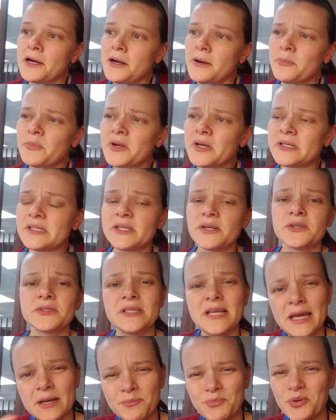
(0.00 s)
Because they're
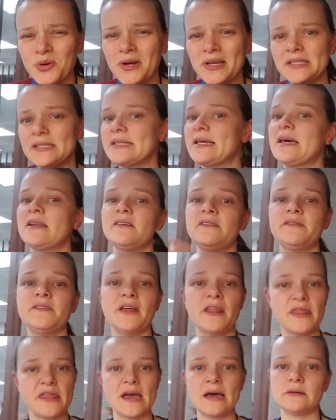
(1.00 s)
10 points out of
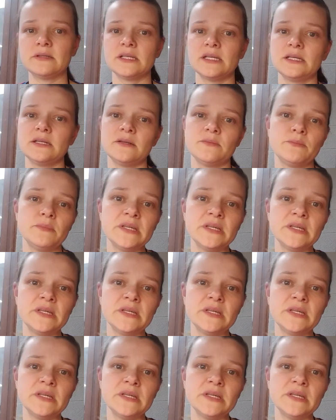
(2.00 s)
1,000.